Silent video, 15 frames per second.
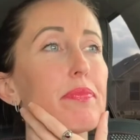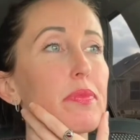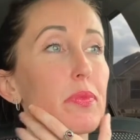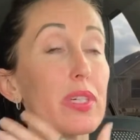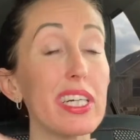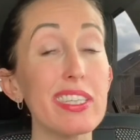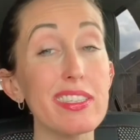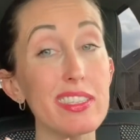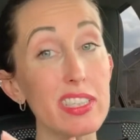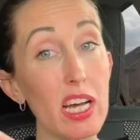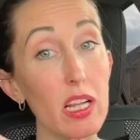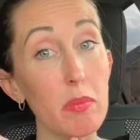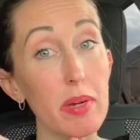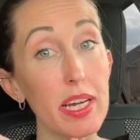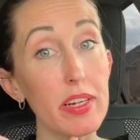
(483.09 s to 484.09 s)
We got the
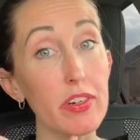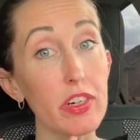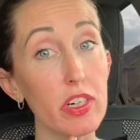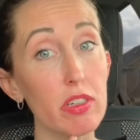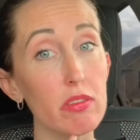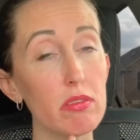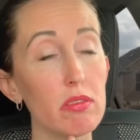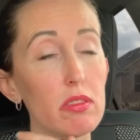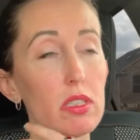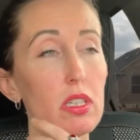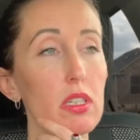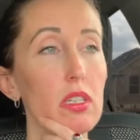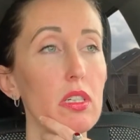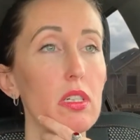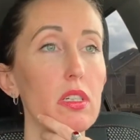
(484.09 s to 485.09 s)
salamander.
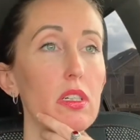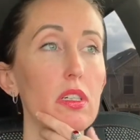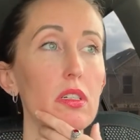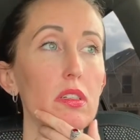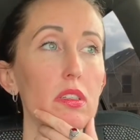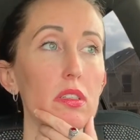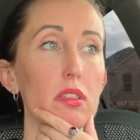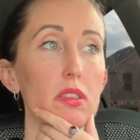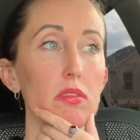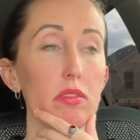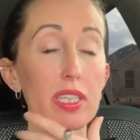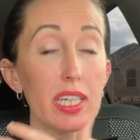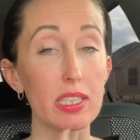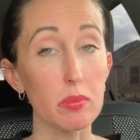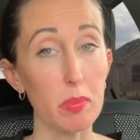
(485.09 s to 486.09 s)

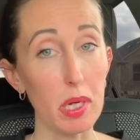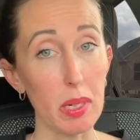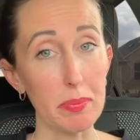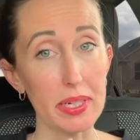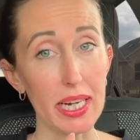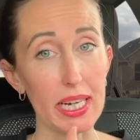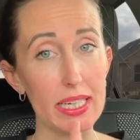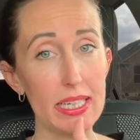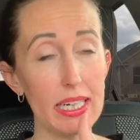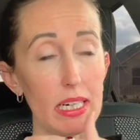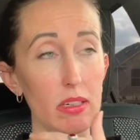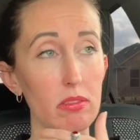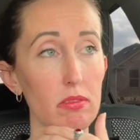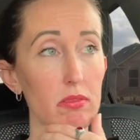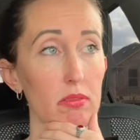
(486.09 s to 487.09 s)
Got the bobcat
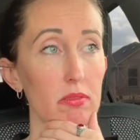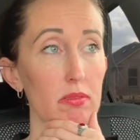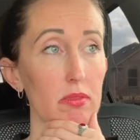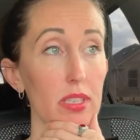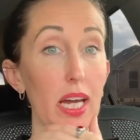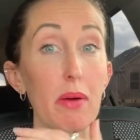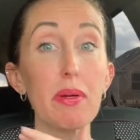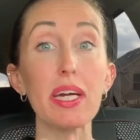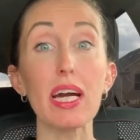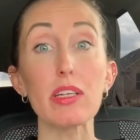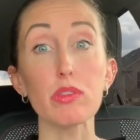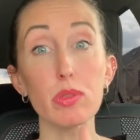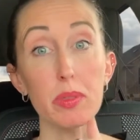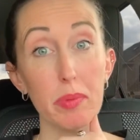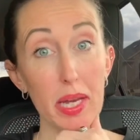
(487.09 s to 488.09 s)
now. Now we got
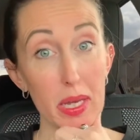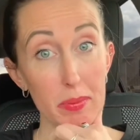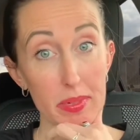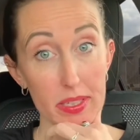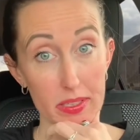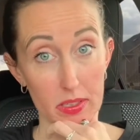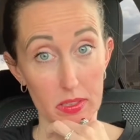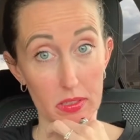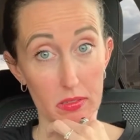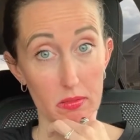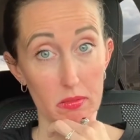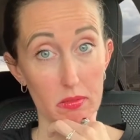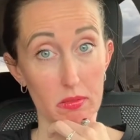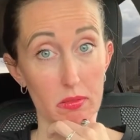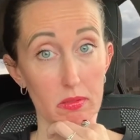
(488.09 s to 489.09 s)
3 babies.
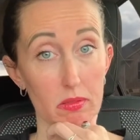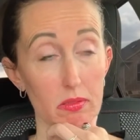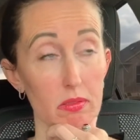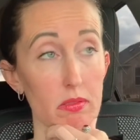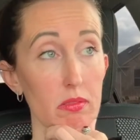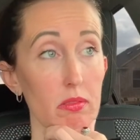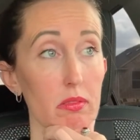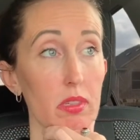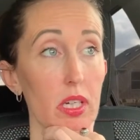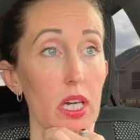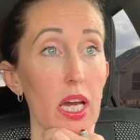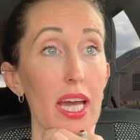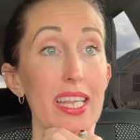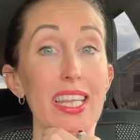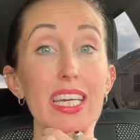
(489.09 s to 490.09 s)

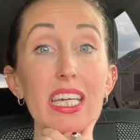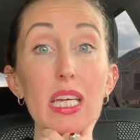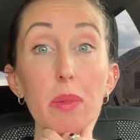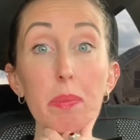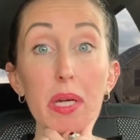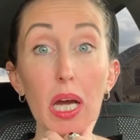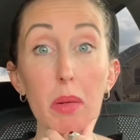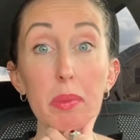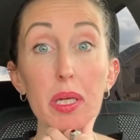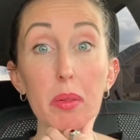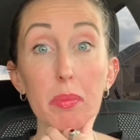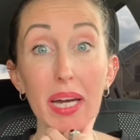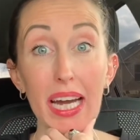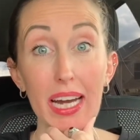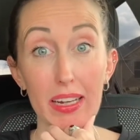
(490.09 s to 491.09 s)
They keep coming
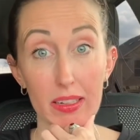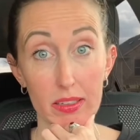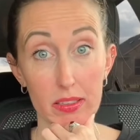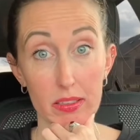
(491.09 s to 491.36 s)
back.